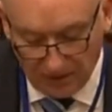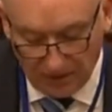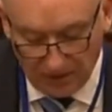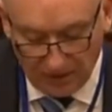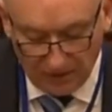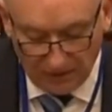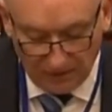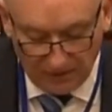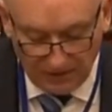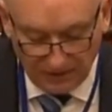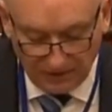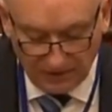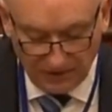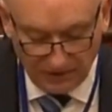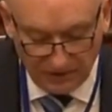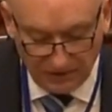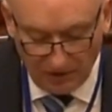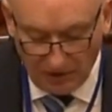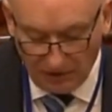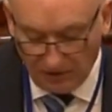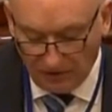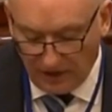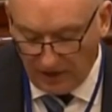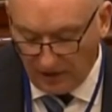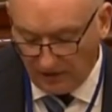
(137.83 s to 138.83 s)
This is no
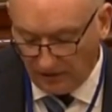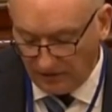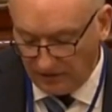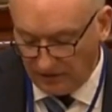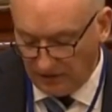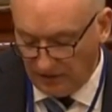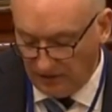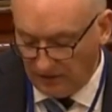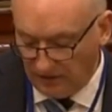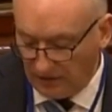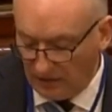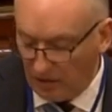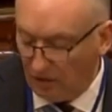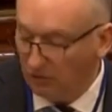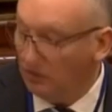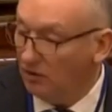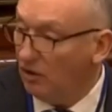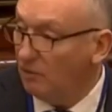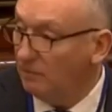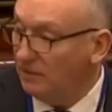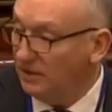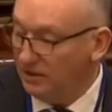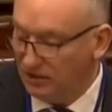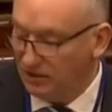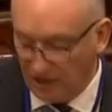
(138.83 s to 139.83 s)
guarantee that they will not
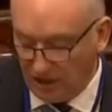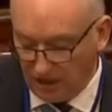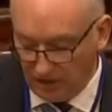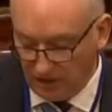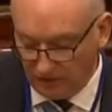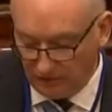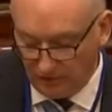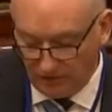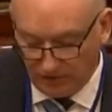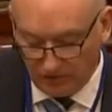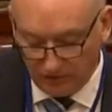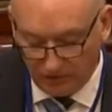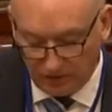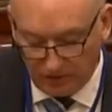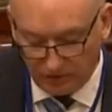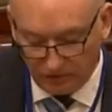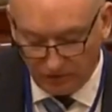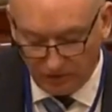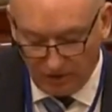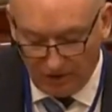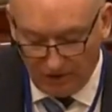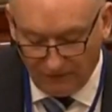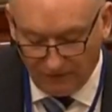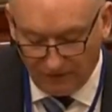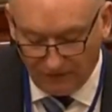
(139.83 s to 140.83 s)
be charged with a drug
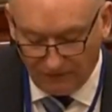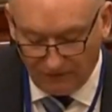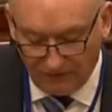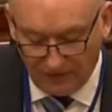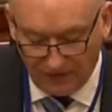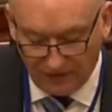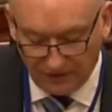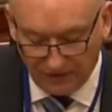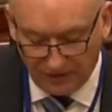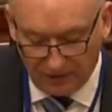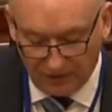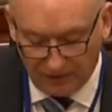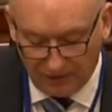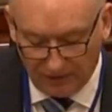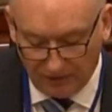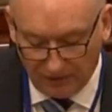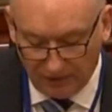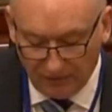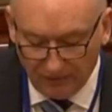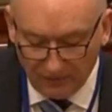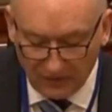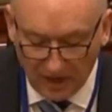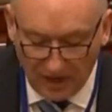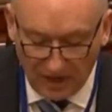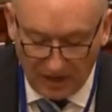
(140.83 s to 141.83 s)
driving offence, however,
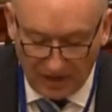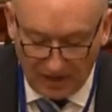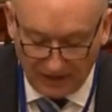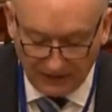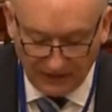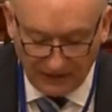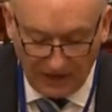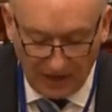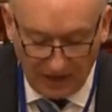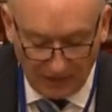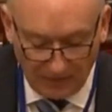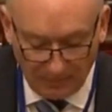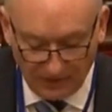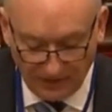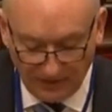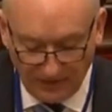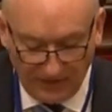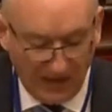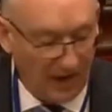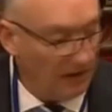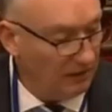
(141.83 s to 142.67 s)
as cannabis can